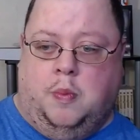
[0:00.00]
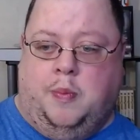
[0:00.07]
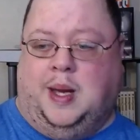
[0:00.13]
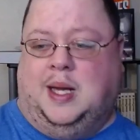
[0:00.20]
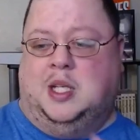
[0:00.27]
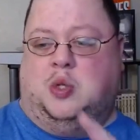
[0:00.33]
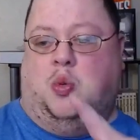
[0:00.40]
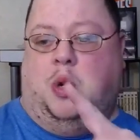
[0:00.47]

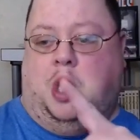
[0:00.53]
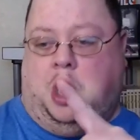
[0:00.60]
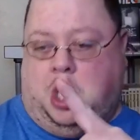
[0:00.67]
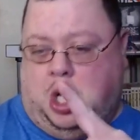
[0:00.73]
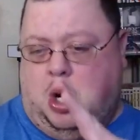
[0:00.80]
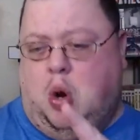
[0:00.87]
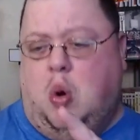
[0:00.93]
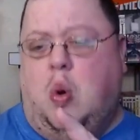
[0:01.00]
Because when
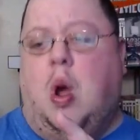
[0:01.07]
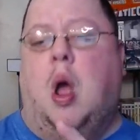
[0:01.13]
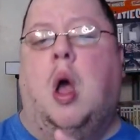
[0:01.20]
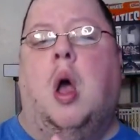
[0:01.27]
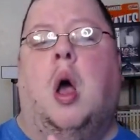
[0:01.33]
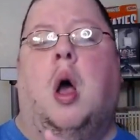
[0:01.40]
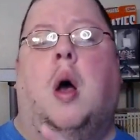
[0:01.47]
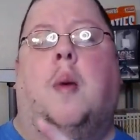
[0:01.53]
you
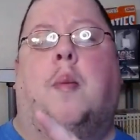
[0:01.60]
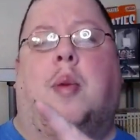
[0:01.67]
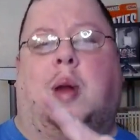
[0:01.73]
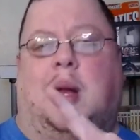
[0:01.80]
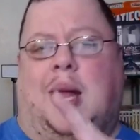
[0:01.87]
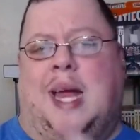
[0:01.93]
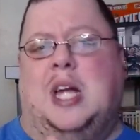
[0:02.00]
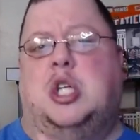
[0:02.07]

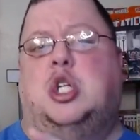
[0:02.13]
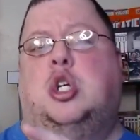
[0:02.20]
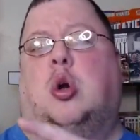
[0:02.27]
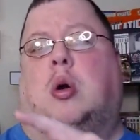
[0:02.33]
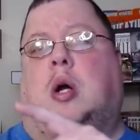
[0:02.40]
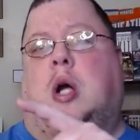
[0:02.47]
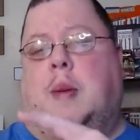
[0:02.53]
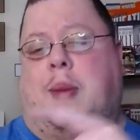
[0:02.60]
place
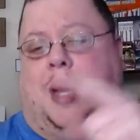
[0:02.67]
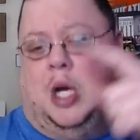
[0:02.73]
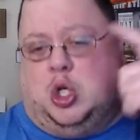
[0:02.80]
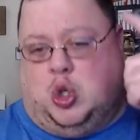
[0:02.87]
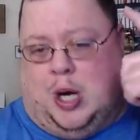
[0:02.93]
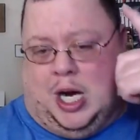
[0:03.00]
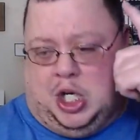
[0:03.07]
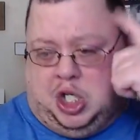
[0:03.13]
your coming
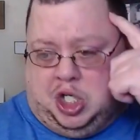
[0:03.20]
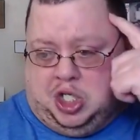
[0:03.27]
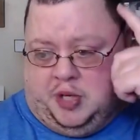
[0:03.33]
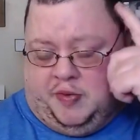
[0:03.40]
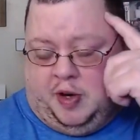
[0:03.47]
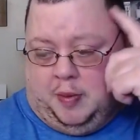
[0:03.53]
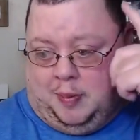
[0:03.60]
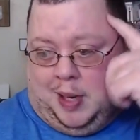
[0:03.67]
attractions
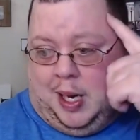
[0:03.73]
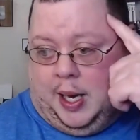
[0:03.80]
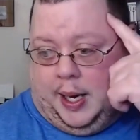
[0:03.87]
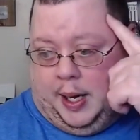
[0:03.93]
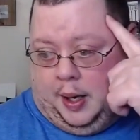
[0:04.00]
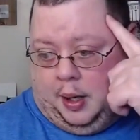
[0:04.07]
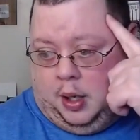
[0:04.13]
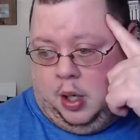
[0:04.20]
of your
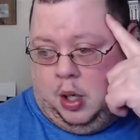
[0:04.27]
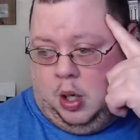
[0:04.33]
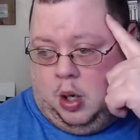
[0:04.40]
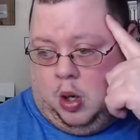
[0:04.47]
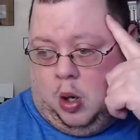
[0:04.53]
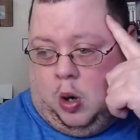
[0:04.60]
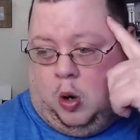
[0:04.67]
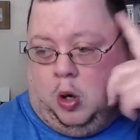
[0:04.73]
mind
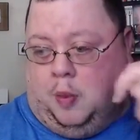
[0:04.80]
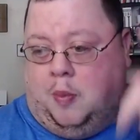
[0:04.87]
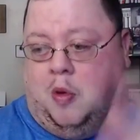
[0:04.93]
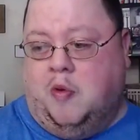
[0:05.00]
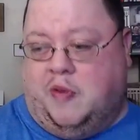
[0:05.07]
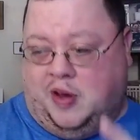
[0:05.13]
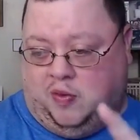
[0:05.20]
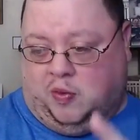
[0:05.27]
on a
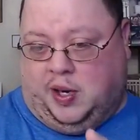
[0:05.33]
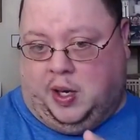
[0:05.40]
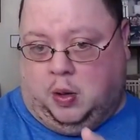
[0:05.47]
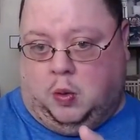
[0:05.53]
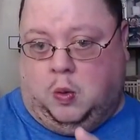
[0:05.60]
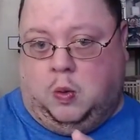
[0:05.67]
movie reel,